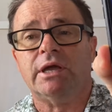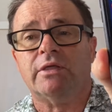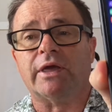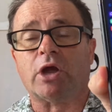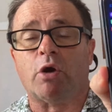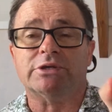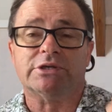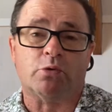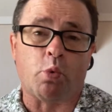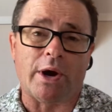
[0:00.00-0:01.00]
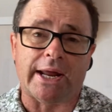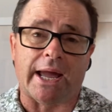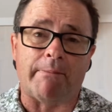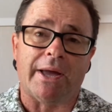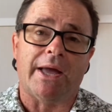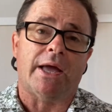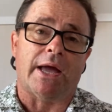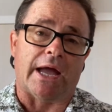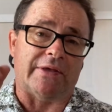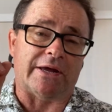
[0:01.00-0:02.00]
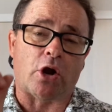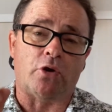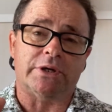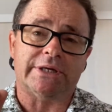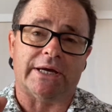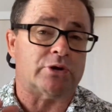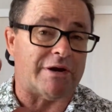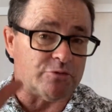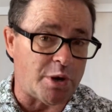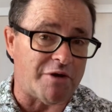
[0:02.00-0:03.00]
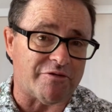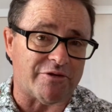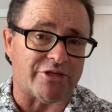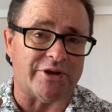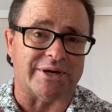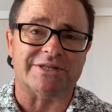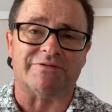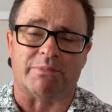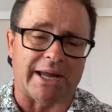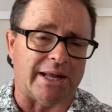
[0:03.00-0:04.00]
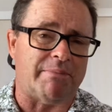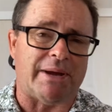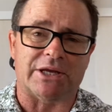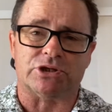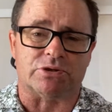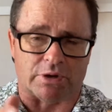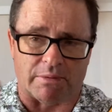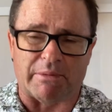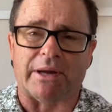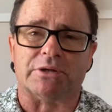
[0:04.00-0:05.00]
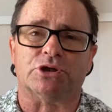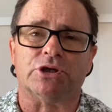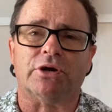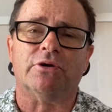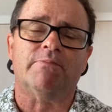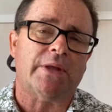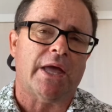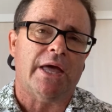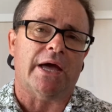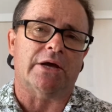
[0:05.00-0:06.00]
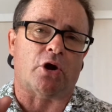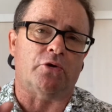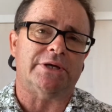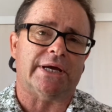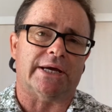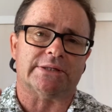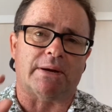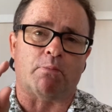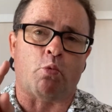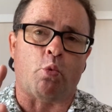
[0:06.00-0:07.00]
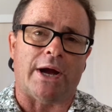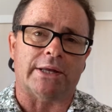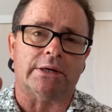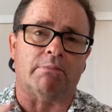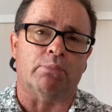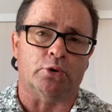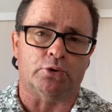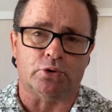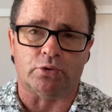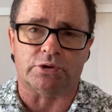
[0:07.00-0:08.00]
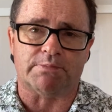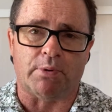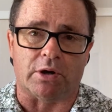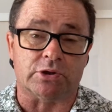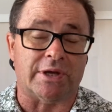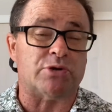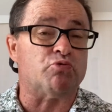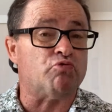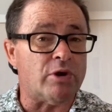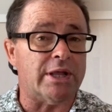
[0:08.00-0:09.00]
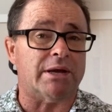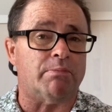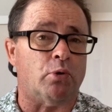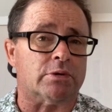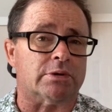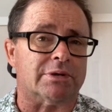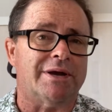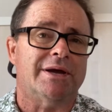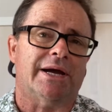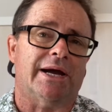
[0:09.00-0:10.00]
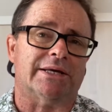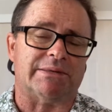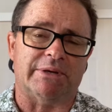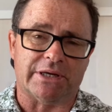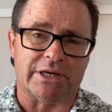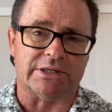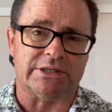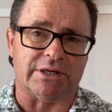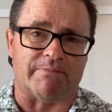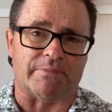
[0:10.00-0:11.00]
They go into the one app, and that only you have 12 different things from color match to what I'm about to show you. It only takes up one Bluetooth spot. So that's really important, something to consider.